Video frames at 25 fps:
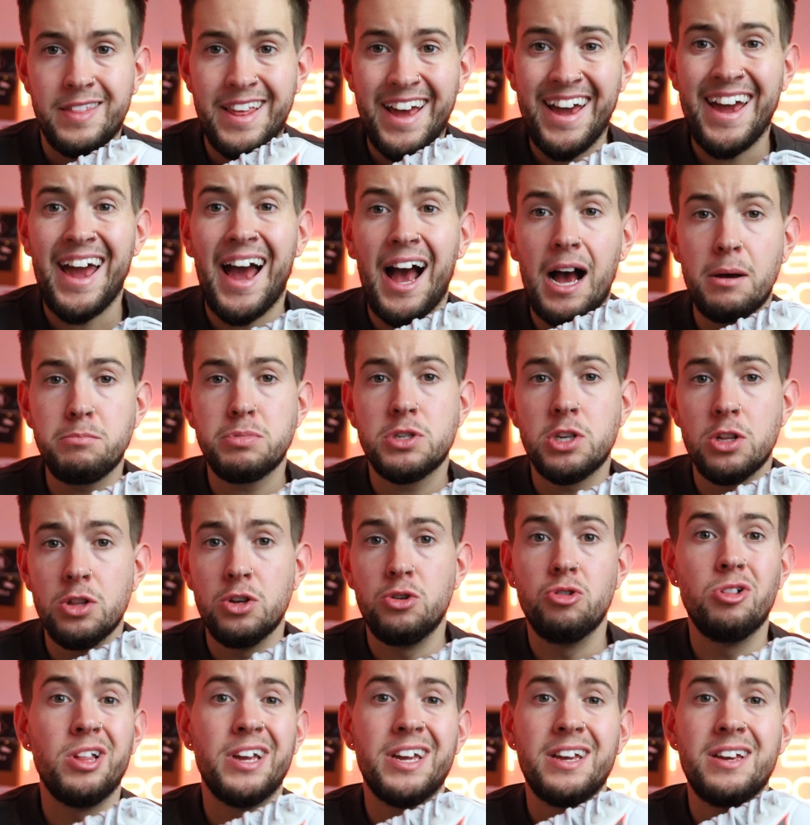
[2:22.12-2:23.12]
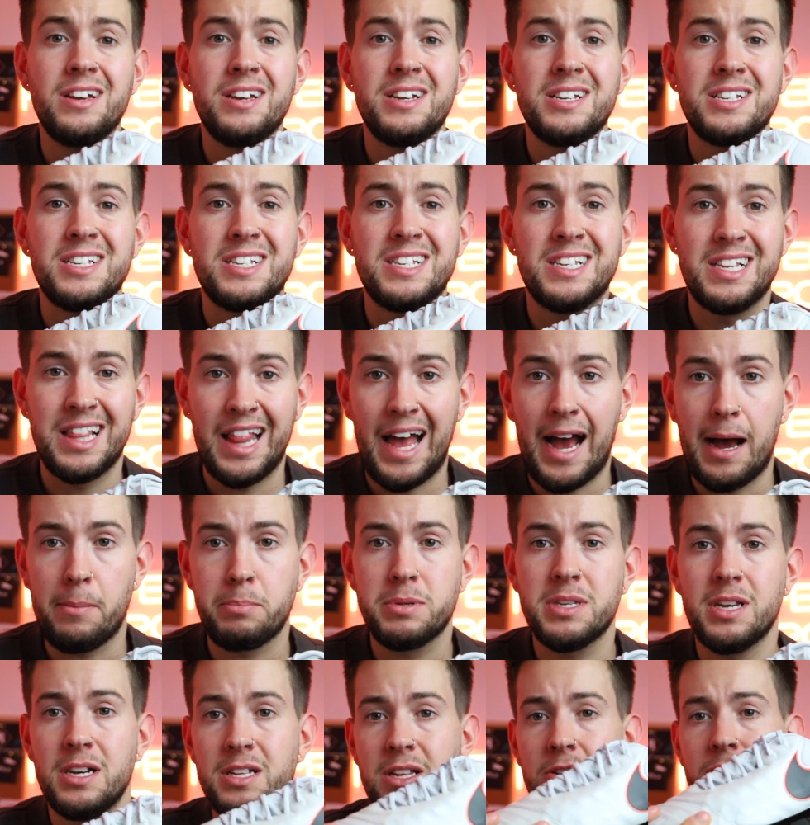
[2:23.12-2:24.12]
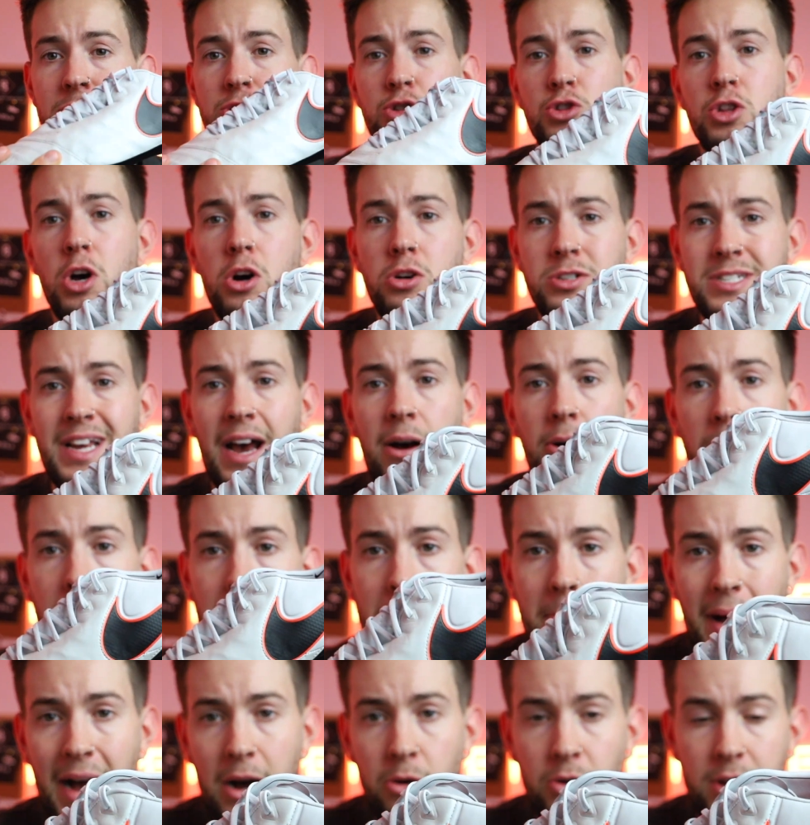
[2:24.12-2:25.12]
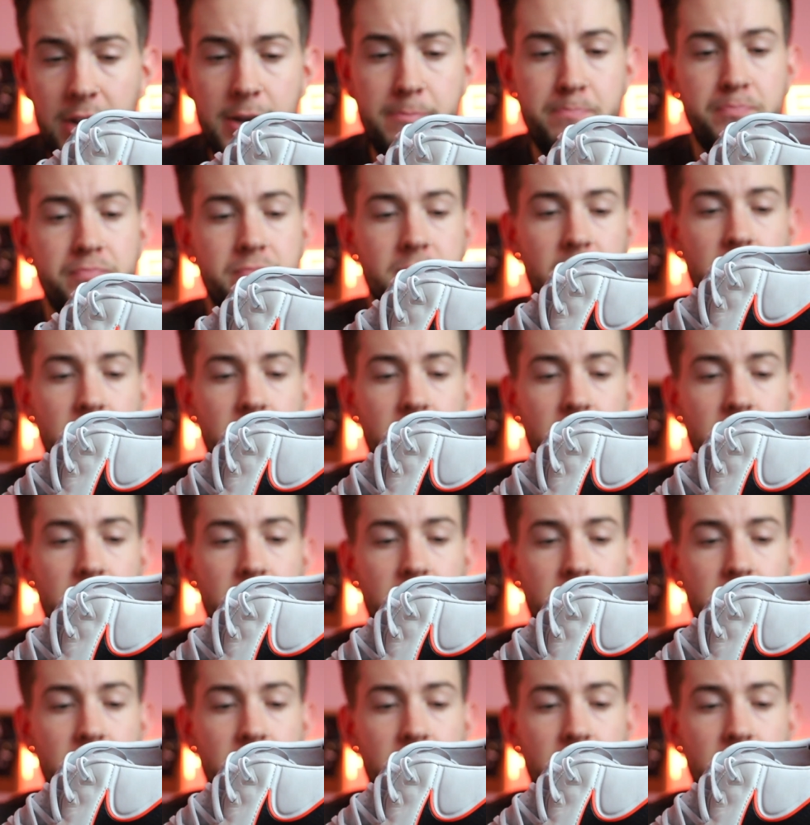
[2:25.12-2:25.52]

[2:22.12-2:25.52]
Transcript: They absolutely slapped, and there is no doubt about it.